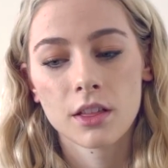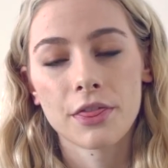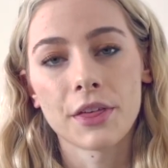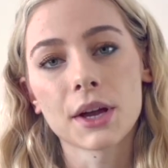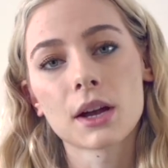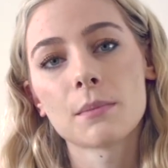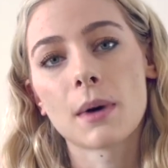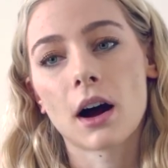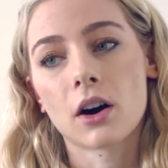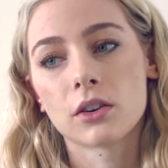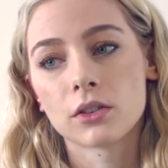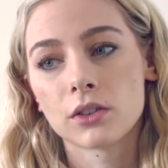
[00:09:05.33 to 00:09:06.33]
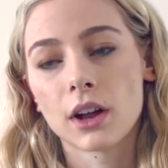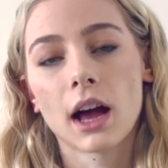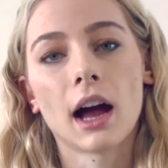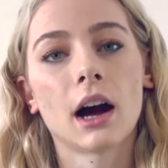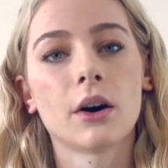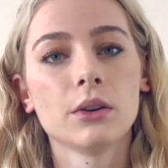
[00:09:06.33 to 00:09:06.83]
think about
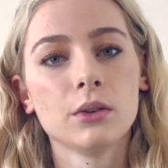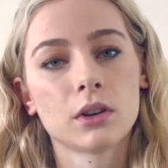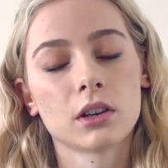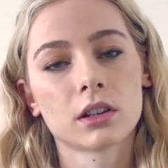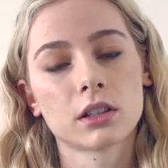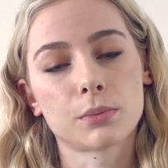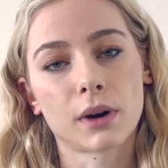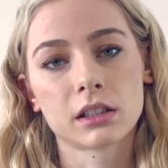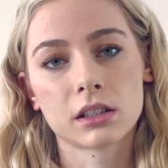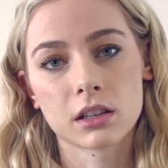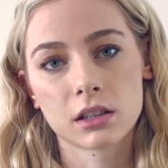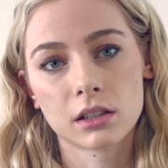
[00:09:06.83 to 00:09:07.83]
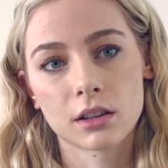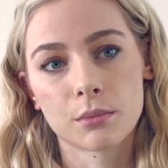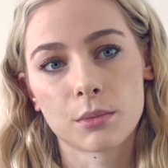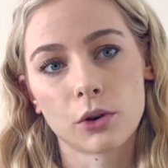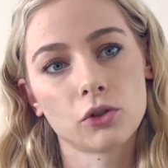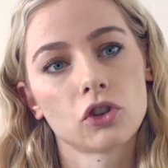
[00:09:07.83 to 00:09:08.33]
how you can express this
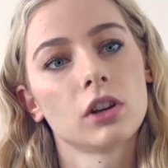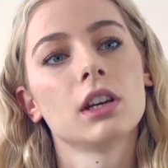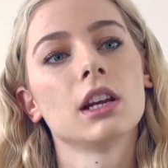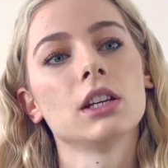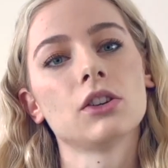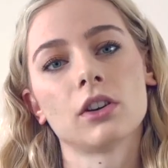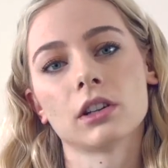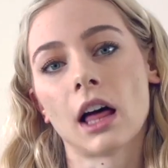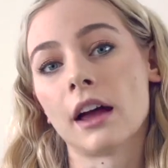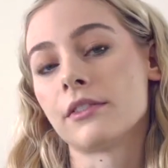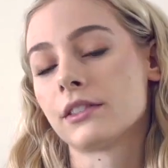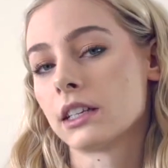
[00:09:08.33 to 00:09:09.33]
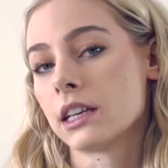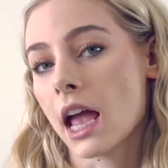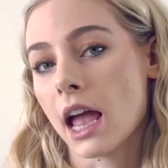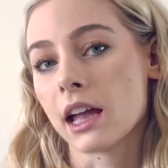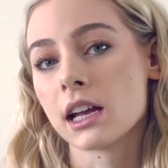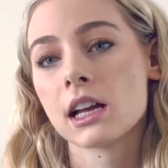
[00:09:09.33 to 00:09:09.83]
emotion in your life
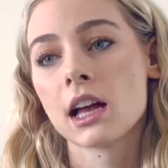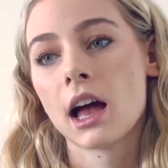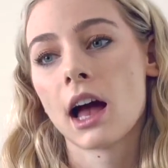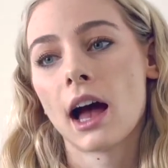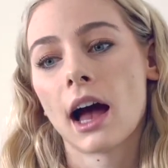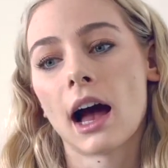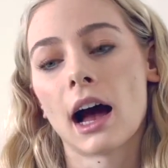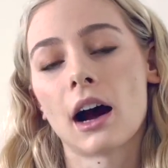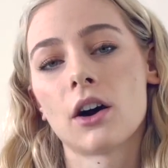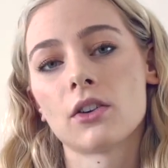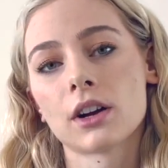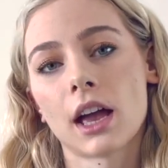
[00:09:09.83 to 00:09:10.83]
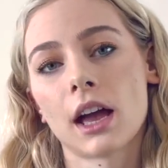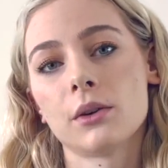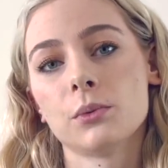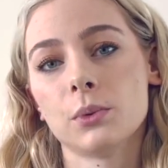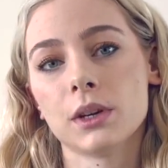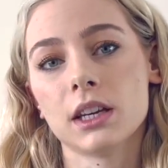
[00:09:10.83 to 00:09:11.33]
today. How can
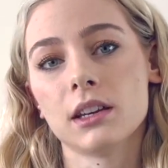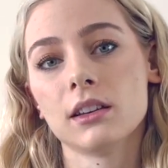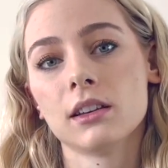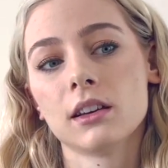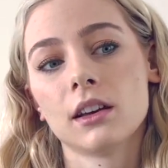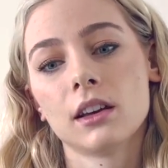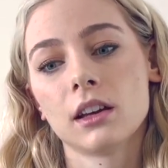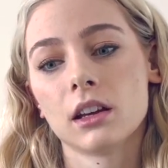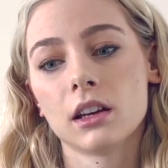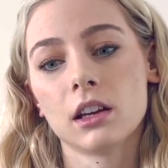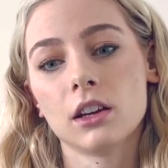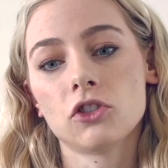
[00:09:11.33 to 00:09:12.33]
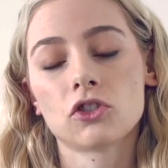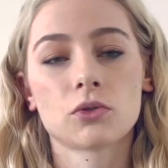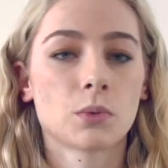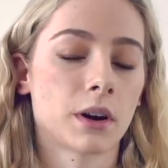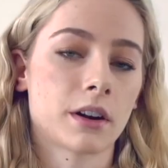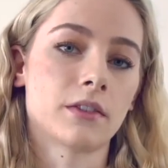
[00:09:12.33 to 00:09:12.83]
we, each
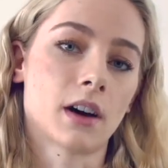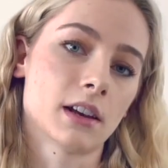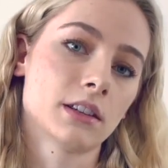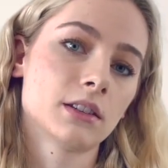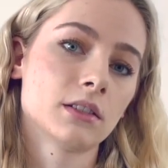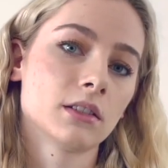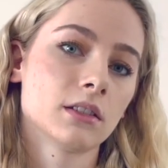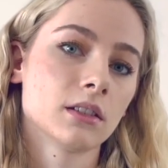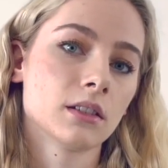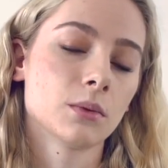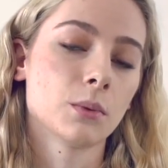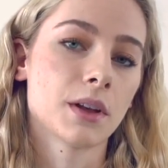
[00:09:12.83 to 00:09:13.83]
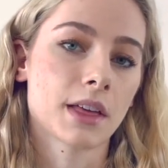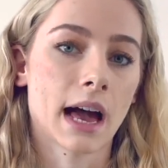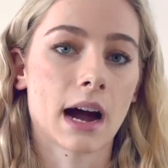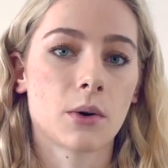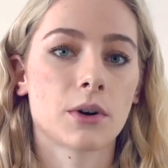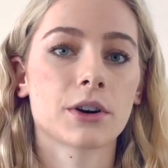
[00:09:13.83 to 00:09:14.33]
one of us, with
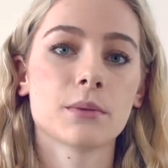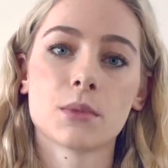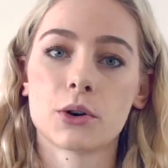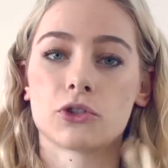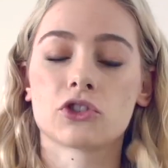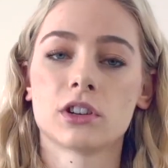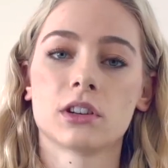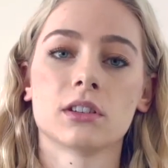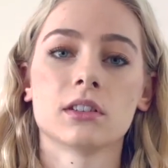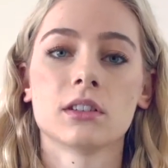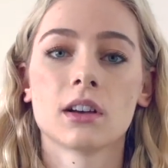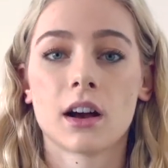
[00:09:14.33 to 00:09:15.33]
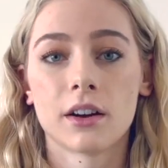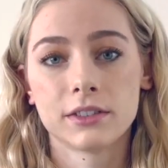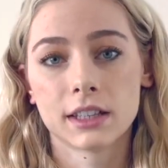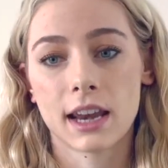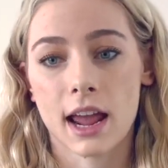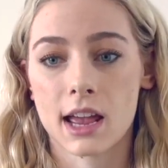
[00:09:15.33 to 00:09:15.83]
our emotion of
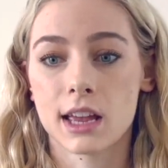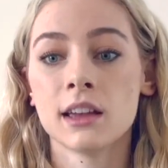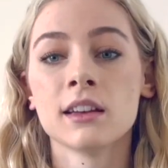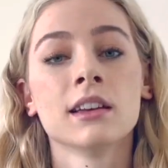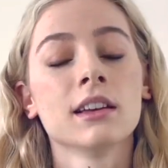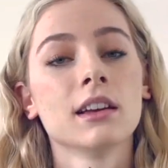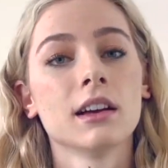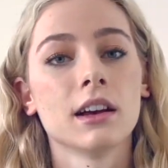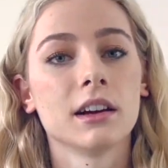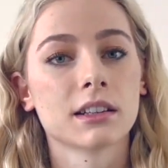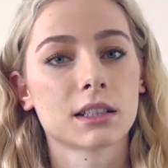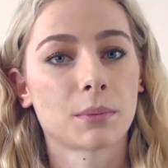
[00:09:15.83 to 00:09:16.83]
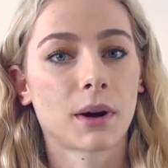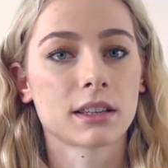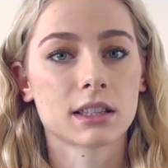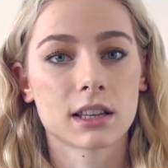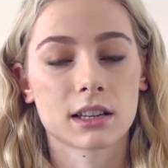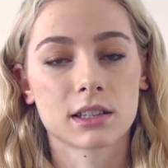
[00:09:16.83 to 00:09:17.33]
today, express
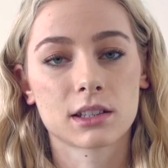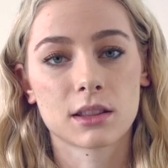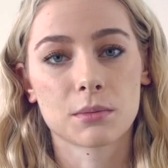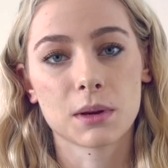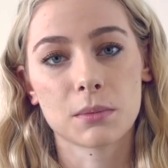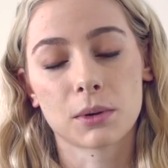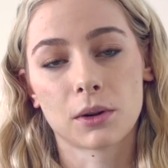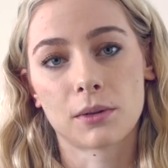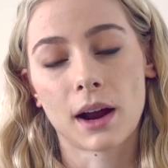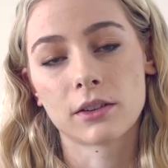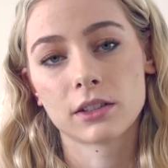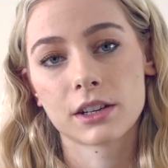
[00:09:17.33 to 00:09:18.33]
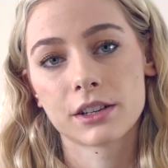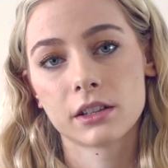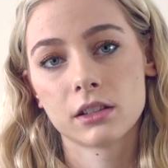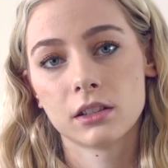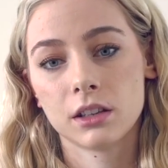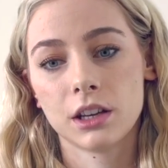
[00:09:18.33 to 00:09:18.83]
this to the people around us,
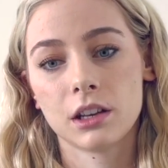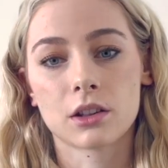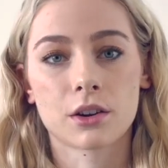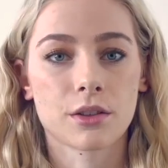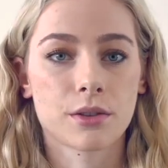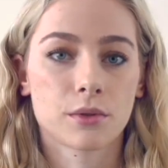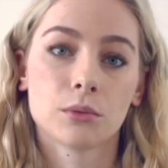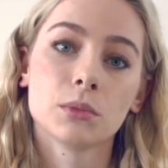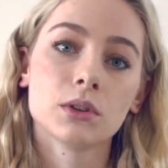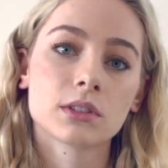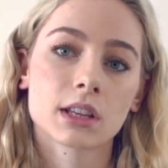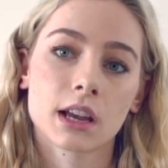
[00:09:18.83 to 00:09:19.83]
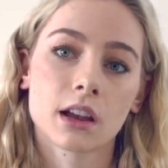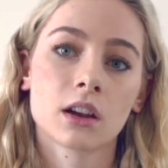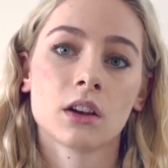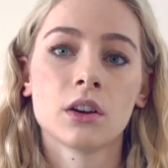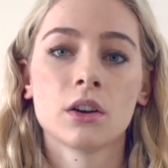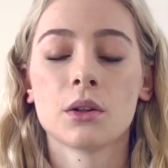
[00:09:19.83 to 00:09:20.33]
either through music,
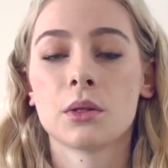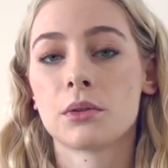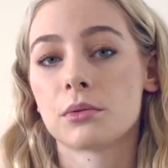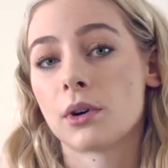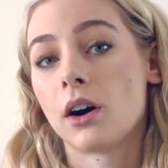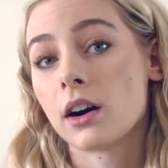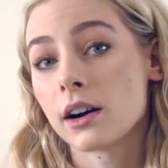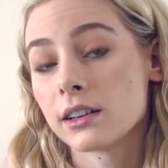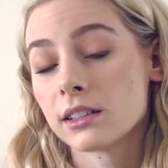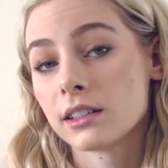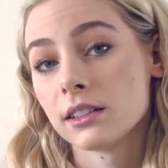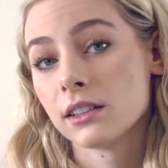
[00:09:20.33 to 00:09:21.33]
through art,